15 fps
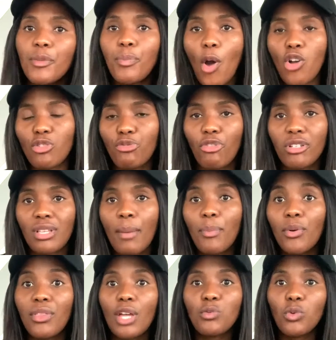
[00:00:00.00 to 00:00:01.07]
box, for
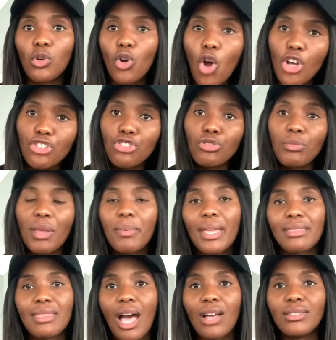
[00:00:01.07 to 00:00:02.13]
example, that will cost you maybe
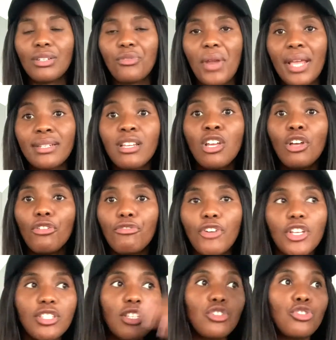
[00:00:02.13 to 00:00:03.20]
1,000 rand
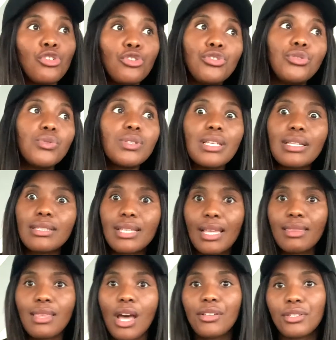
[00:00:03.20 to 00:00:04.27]
versus you using
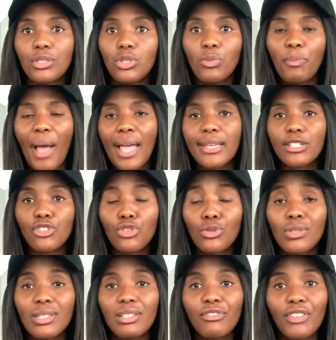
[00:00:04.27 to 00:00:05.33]
10,000 to buy a new
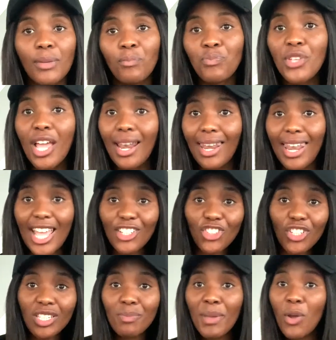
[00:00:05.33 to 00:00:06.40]
TV.
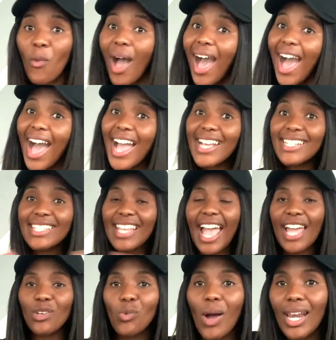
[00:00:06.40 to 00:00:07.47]
Let's just be wise
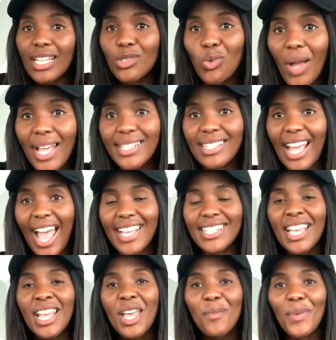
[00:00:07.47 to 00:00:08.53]
and wallet wise, guys.
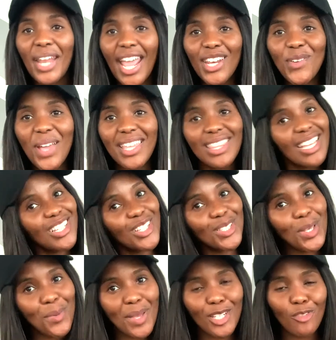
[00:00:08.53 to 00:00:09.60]
But anyway, thank you
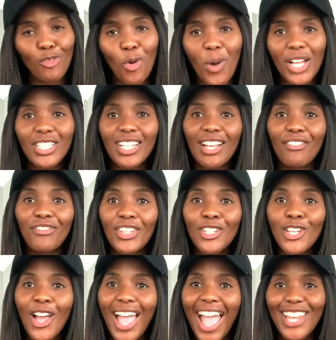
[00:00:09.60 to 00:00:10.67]
so much for watching our
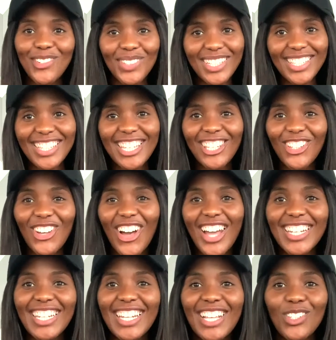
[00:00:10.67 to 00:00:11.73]
video, and we'll see you on
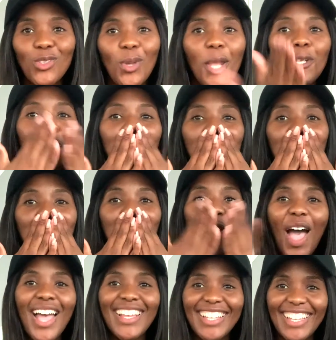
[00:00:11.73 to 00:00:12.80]
our next one.
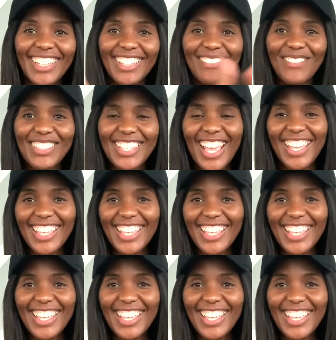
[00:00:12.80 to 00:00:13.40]
Mwah. Take